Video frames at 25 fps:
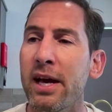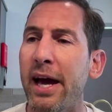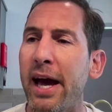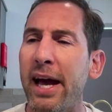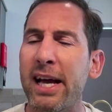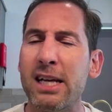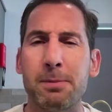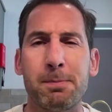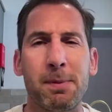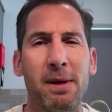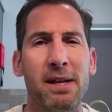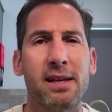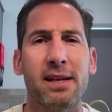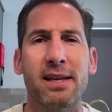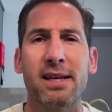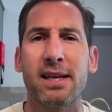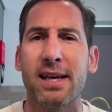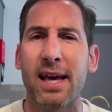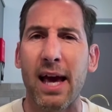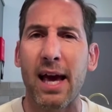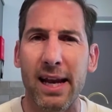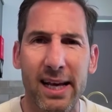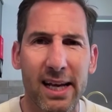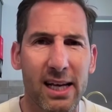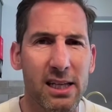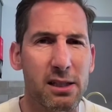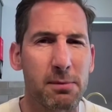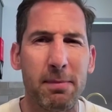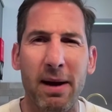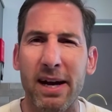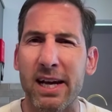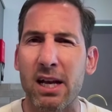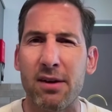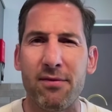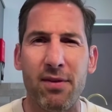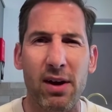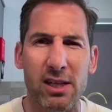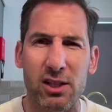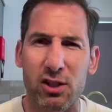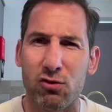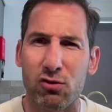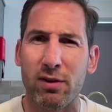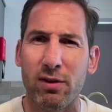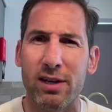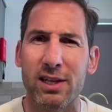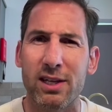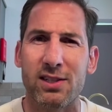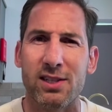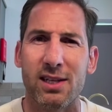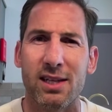He's been getting his main events
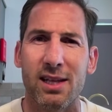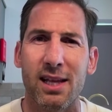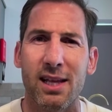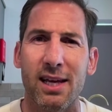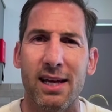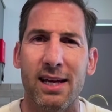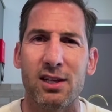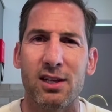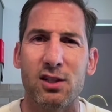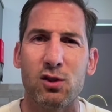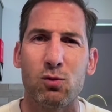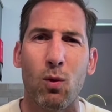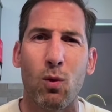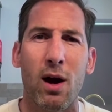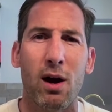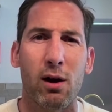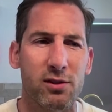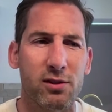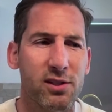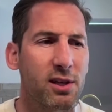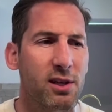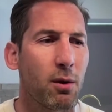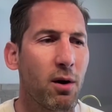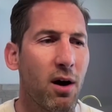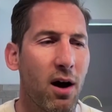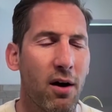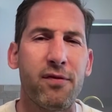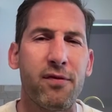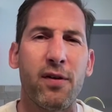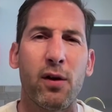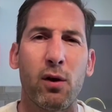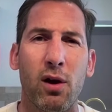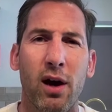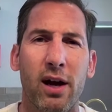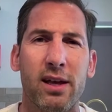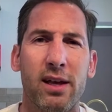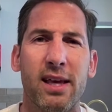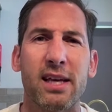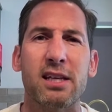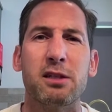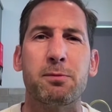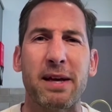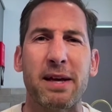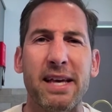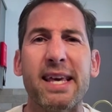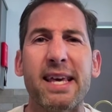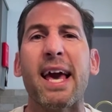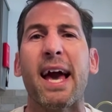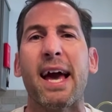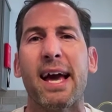recently as well. So I feel like he's
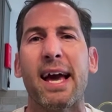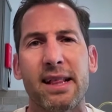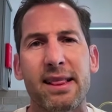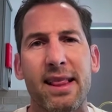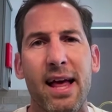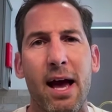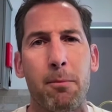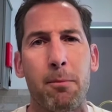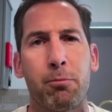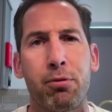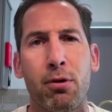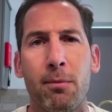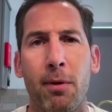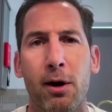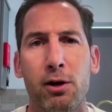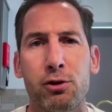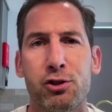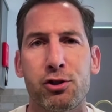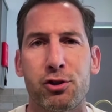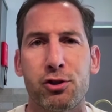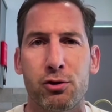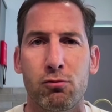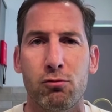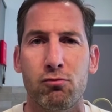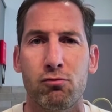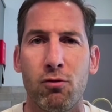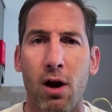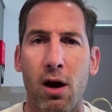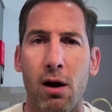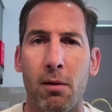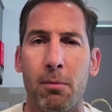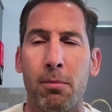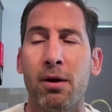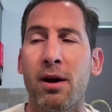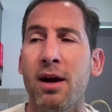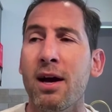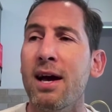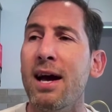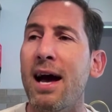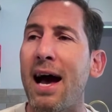been getting that promotional rub.